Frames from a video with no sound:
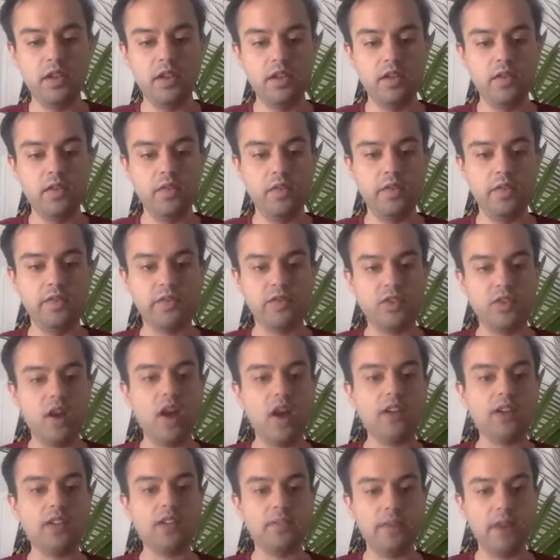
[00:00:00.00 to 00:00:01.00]
we've
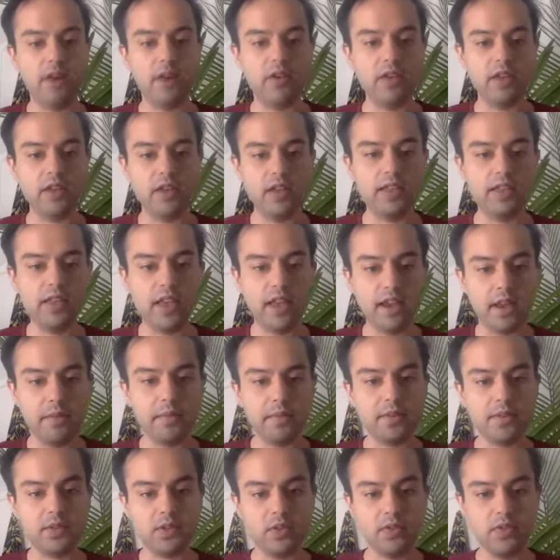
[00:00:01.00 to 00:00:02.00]
talked about in that
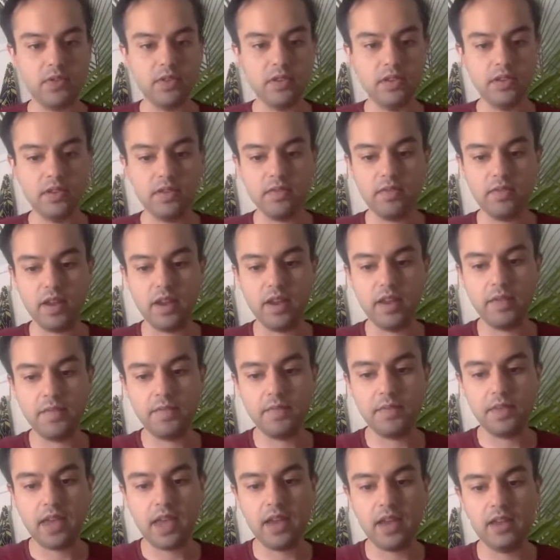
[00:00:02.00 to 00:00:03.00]
episode,
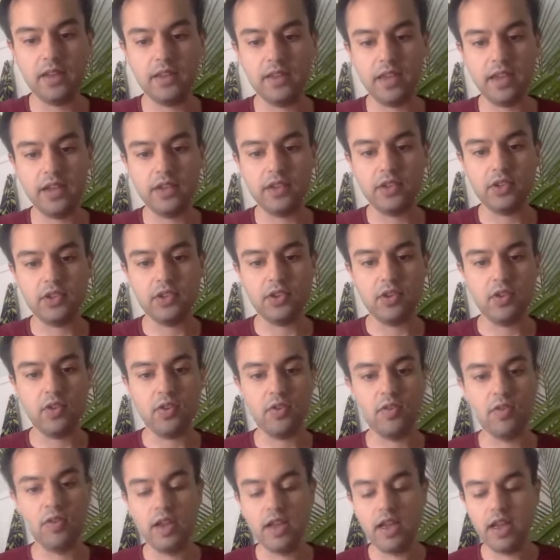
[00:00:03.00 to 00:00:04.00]
right? And in that
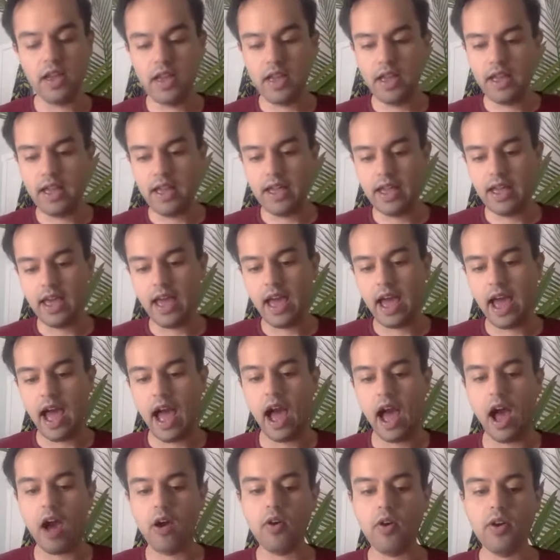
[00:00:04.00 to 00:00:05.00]
show.
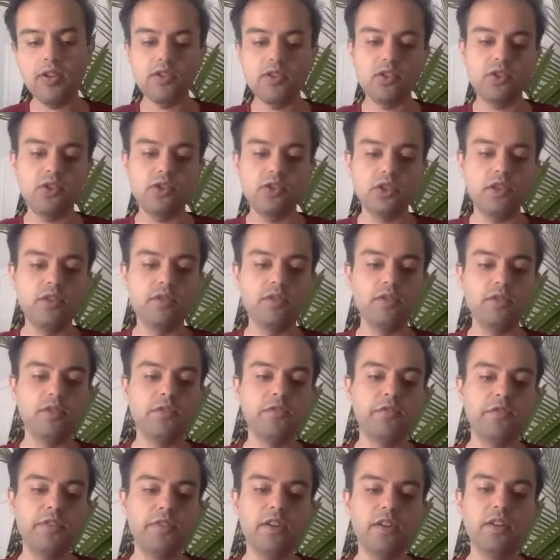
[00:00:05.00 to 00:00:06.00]
How has your general
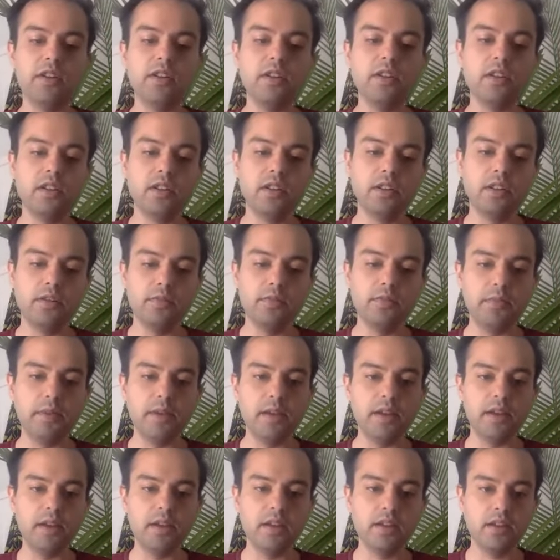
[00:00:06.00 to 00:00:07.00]
feel
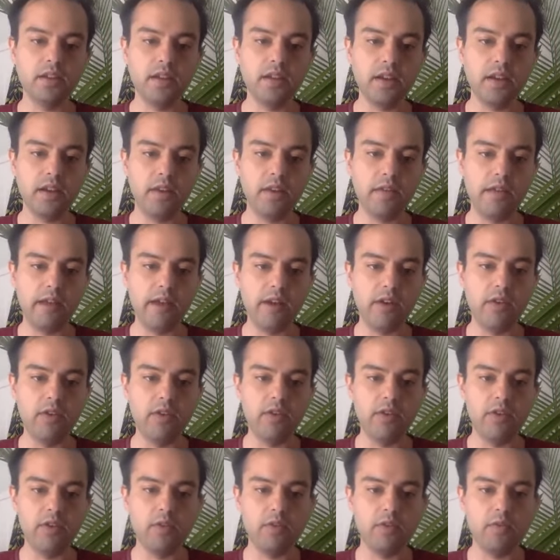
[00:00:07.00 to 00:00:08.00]
been
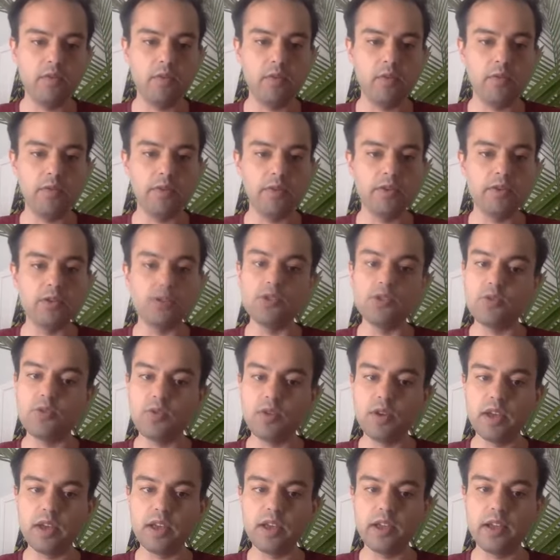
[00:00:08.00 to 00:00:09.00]
around what we're
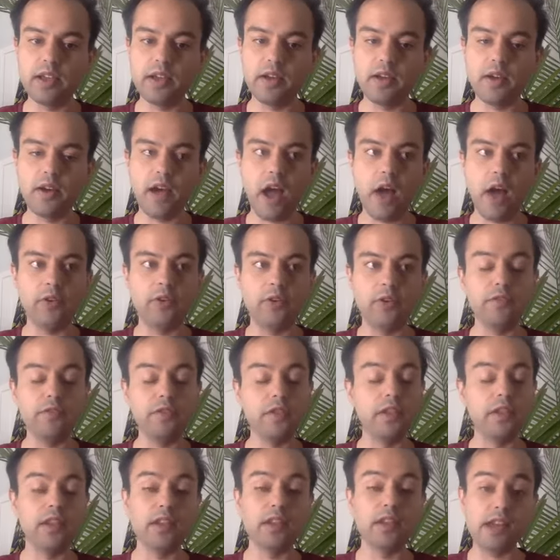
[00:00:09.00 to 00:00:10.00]
doing, how you're
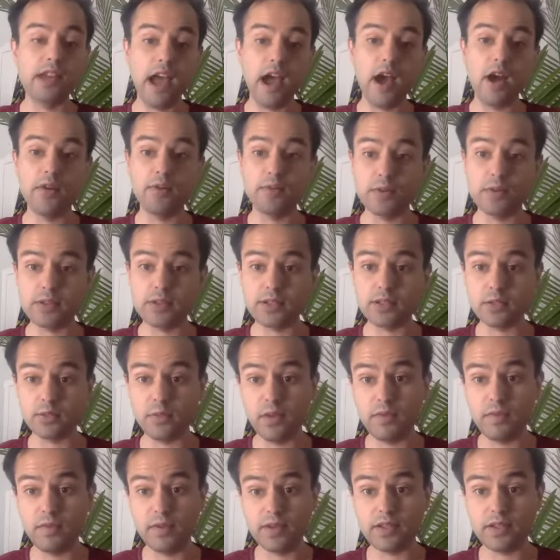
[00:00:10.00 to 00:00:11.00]
feeling now versus
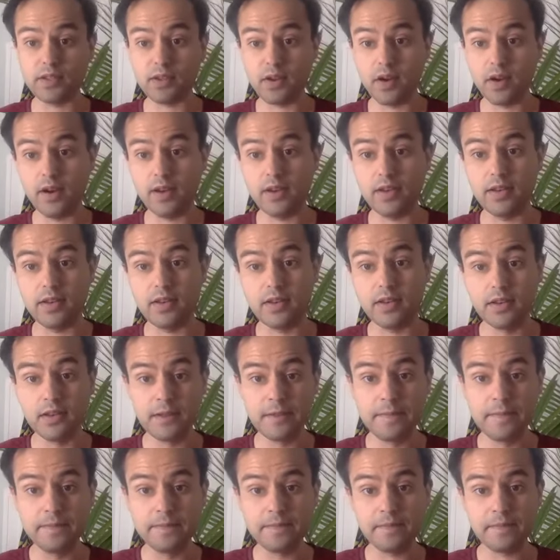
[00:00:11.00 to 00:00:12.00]
when we started,
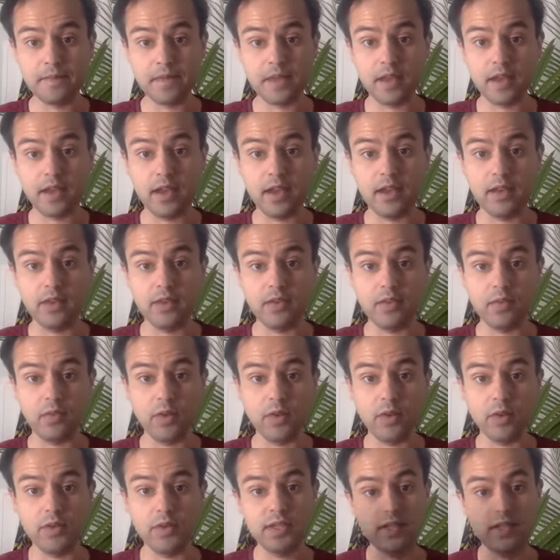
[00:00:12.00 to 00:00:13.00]
and
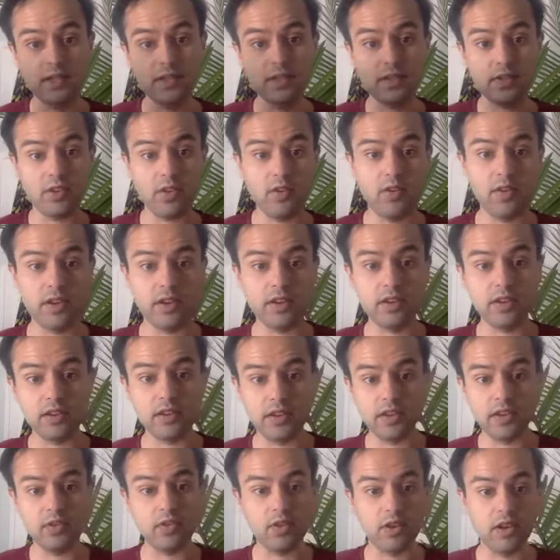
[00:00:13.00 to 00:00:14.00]
where we see this going
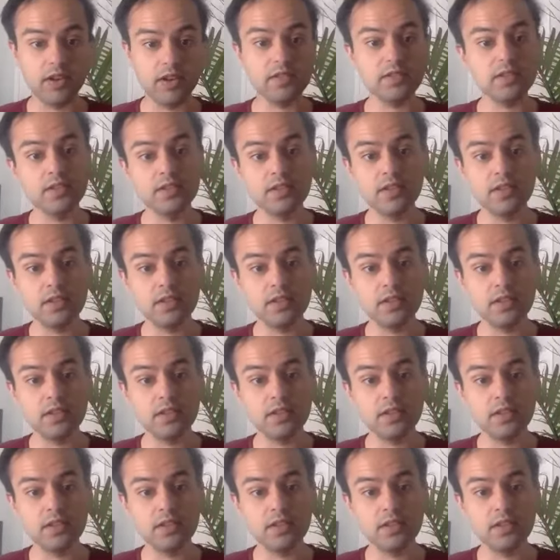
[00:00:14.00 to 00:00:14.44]
in your eyes?